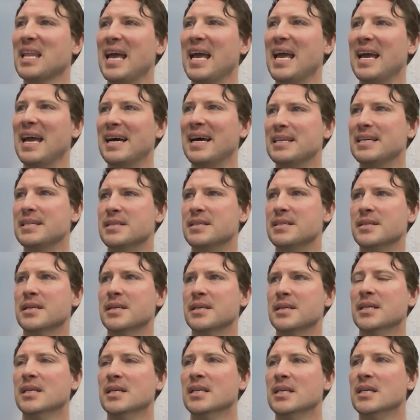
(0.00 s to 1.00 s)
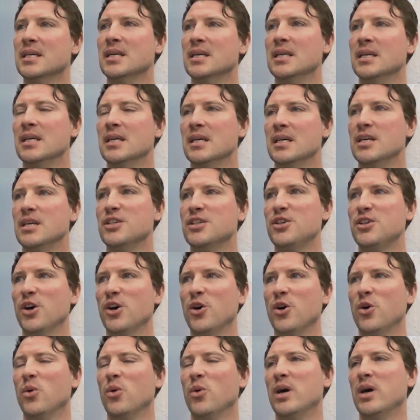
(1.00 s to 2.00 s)
And
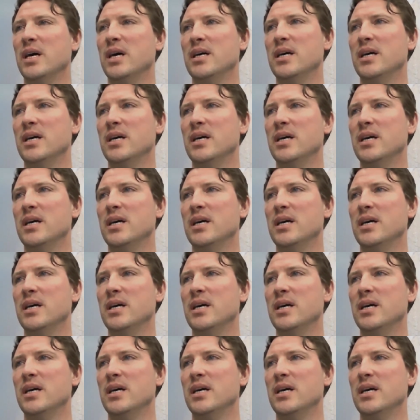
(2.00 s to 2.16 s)
so